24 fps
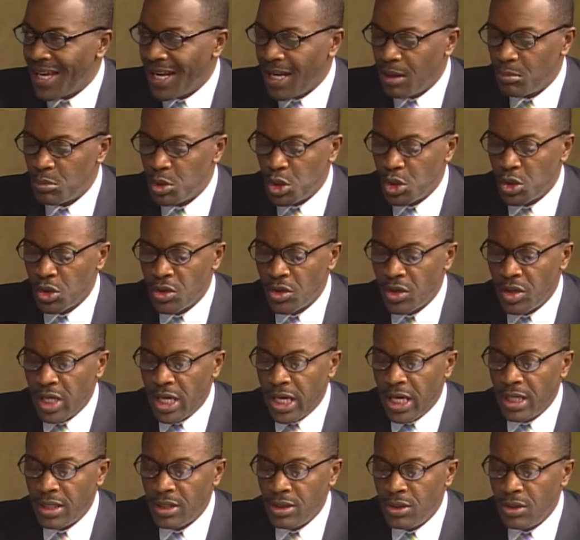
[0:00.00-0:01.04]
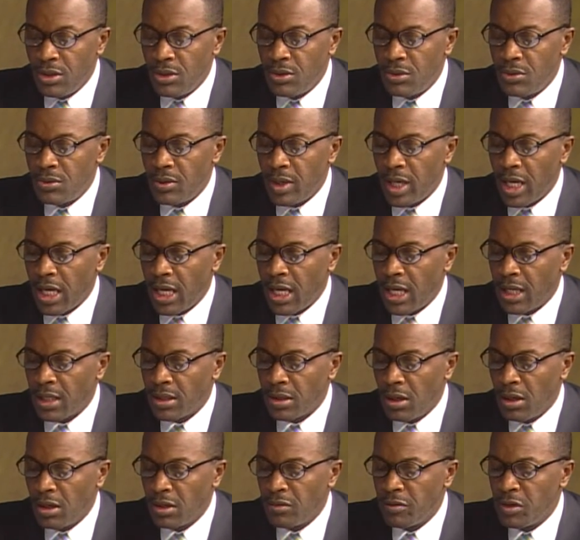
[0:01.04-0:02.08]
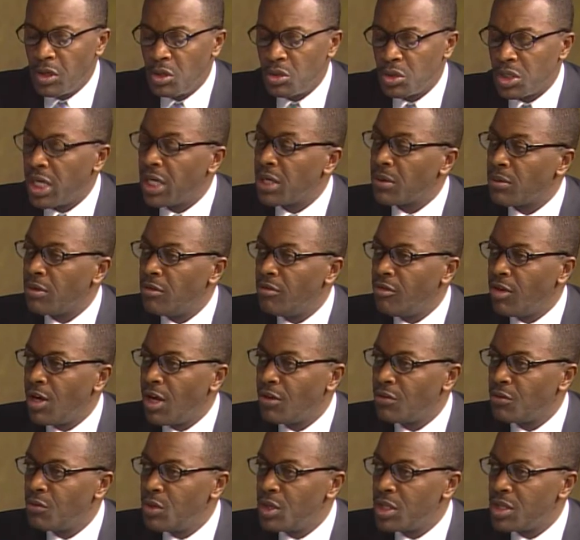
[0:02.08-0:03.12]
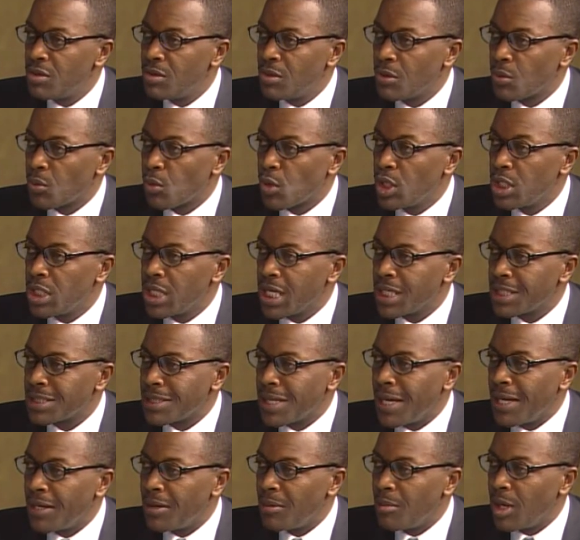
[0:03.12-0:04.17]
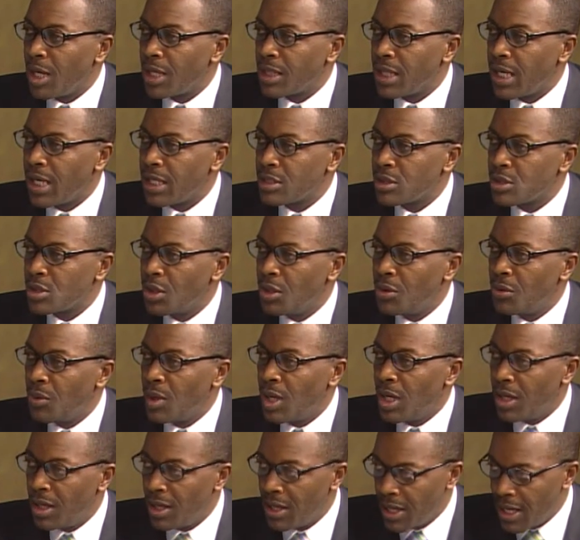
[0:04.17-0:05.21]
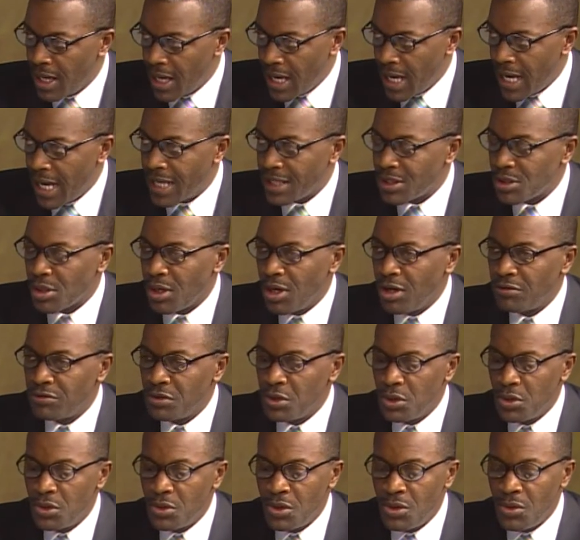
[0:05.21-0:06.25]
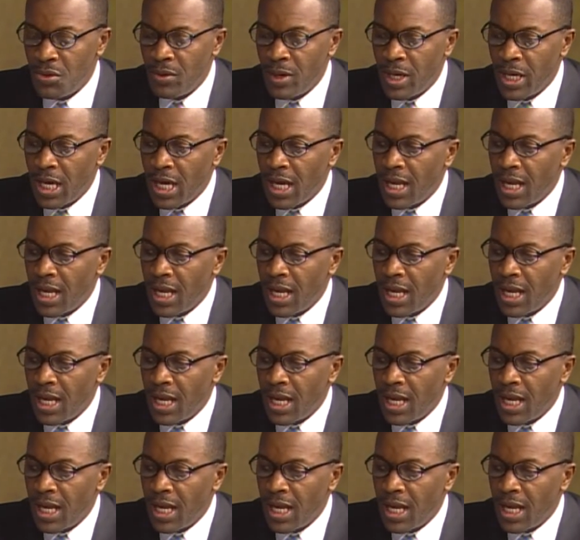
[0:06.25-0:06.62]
And I'm sure that you and all of those that are involved with you are really excited about that. So hats off to you.